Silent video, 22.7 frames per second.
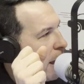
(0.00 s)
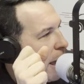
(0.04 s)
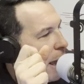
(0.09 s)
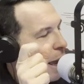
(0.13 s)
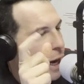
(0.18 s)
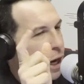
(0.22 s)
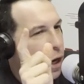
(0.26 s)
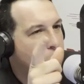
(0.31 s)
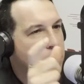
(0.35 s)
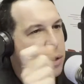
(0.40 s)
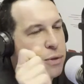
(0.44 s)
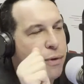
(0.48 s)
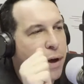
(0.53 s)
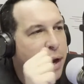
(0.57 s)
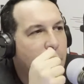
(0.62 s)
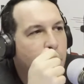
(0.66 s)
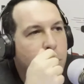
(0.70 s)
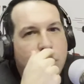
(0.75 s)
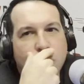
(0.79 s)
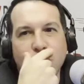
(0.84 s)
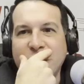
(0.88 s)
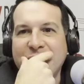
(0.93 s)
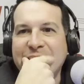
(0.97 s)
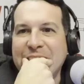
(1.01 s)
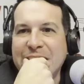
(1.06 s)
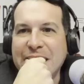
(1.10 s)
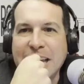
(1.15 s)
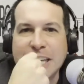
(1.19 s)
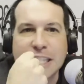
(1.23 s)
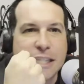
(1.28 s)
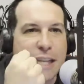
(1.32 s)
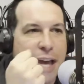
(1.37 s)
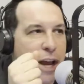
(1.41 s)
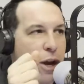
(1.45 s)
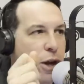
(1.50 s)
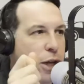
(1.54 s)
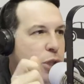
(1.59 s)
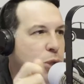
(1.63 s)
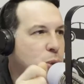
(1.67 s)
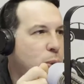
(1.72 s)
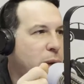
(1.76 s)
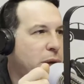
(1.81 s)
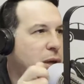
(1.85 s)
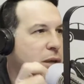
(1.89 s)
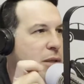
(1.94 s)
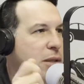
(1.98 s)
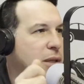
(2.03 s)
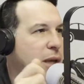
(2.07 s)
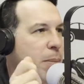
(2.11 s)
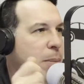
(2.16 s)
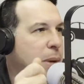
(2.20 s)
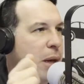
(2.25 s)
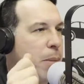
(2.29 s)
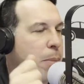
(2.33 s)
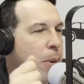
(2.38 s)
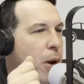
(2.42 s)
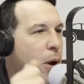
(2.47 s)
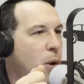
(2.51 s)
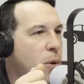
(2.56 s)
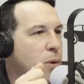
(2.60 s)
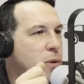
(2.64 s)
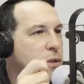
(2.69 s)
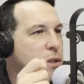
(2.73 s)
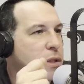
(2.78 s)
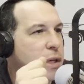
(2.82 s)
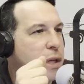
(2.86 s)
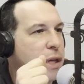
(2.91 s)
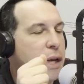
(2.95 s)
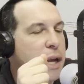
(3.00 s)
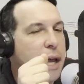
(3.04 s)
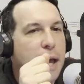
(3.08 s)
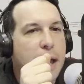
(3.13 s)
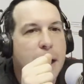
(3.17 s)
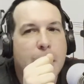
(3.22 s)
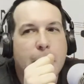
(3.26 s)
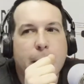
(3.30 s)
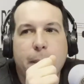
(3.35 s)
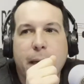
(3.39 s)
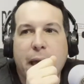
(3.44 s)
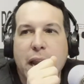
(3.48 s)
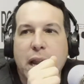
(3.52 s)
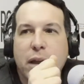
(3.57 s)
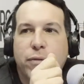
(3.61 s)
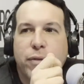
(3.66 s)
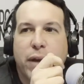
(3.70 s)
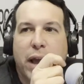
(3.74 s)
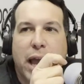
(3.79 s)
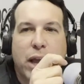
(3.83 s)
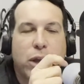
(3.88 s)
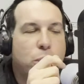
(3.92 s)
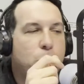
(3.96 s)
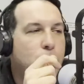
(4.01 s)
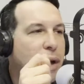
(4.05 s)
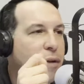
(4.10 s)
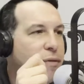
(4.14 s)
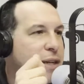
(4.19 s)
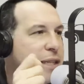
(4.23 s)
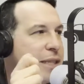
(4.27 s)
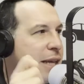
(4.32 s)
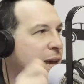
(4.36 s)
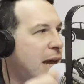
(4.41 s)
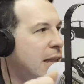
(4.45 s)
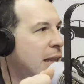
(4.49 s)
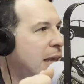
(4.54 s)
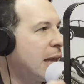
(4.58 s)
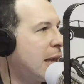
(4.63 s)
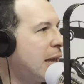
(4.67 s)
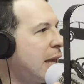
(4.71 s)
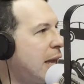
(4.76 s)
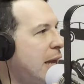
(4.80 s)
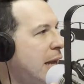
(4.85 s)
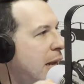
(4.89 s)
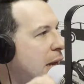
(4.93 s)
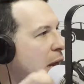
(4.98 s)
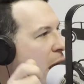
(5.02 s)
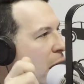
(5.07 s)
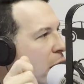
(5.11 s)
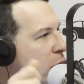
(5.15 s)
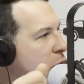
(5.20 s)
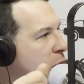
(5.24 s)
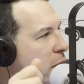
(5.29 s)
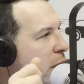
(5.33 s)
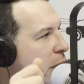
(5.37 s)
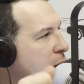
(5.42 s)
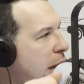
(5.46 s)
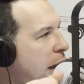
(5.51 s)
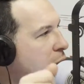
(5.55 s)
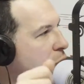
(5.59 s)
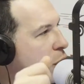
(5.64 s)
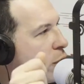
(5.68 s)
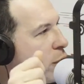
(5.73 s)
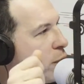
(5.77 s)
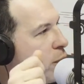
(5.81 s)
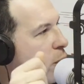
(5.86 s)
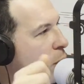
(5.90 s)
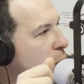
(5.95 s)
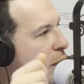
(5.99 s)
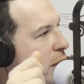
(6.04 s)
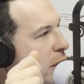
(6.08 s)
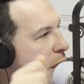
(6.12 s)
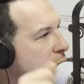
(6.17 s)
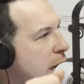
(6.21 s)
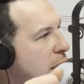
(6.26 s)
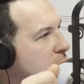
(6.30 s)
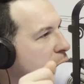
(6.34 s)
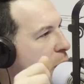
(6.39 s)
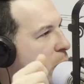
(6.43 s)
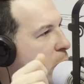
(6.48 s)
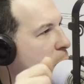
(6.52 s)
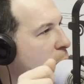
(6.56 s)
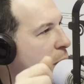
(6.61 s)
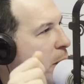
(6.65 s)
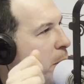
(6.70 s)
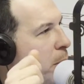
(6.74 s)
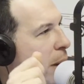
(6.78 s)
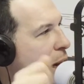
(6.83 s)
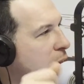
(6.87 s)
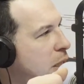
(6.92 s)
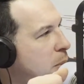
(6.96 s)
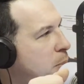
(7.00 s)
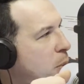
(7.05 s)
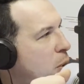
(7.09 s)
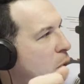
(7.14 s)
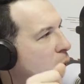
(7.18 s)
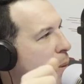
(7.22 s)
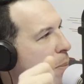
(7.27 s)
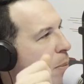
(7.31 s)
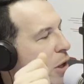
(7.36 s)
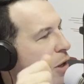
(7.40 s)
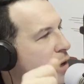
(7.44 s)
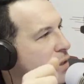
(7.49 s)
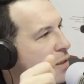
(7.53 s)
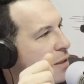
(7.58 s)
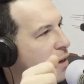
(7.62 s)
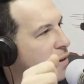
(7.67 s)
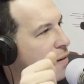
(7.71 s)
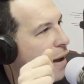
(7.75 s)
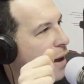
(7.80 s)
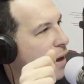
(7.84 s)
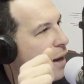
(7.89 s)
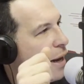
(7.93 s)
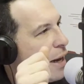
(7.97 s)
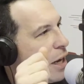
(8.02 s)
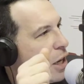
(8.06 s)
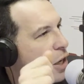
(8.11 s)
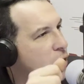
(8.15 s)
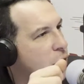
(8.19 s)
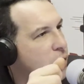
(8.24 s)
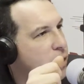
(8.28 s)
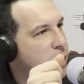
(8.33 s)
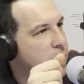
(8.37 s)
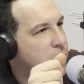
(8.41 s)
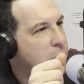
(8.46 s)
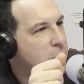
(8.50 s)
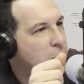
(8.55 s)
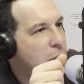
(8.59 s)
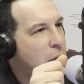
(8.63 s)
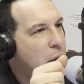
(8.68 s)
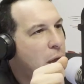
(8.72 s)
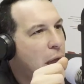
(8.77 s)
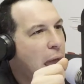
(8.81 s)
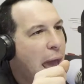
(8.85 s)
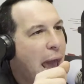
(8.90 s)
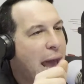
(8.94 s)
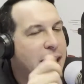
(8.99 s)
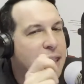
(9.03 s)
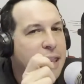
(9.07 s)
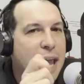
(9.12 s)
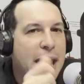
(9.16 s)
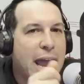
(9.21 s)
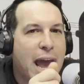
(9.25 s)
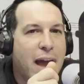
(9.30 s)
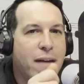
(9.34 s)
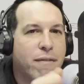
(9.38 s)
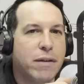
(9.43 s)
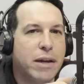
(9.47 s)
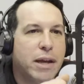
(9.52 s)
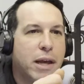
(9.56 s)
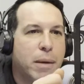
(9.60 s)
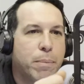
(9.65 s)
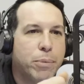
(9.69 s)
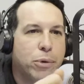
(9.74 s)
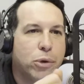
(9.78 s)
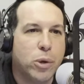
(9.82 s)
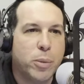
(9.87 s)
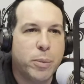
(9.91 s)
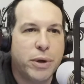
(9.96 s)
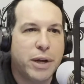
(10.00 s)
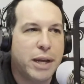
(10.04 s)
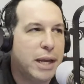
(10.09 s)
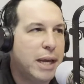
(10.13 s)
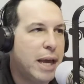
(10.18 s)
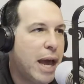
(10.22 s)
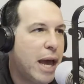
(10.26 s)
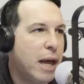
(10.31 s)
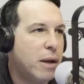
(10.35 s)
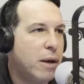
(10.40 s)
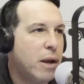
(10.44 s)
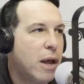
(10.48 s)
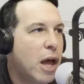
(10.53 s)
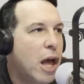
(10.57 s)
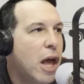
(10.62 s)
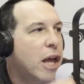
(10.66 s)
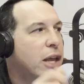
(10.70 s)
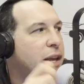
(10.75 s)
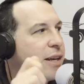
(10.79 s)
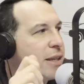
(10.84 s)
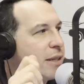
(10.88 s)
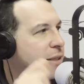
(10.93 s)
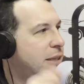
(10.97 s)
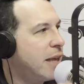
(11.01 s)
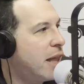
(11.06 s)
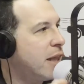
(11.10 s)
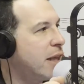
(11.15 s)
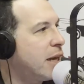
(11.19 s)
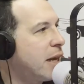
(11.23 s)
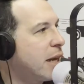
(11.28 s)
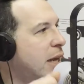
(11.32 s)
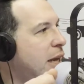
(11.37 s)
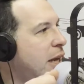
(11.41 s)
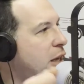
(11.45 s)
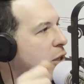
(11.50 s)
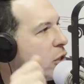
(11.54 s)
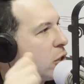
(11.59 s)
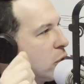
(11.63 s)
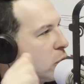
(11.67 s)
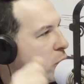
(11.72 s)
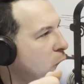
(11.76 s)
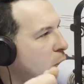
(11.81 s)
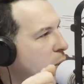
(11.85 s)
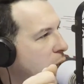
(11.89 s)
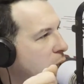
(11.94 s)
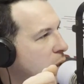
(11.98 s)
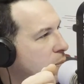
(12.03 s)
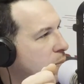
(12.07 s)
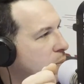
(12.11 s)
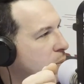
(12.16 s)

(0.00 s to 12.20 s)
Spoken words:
It's funny. I was reading last night on Twitter, somebody posted that if you ever tell a kid under the age of 14 to quit baseball because they're not any good and they haven't hit puberty yet, you're selling a kid short.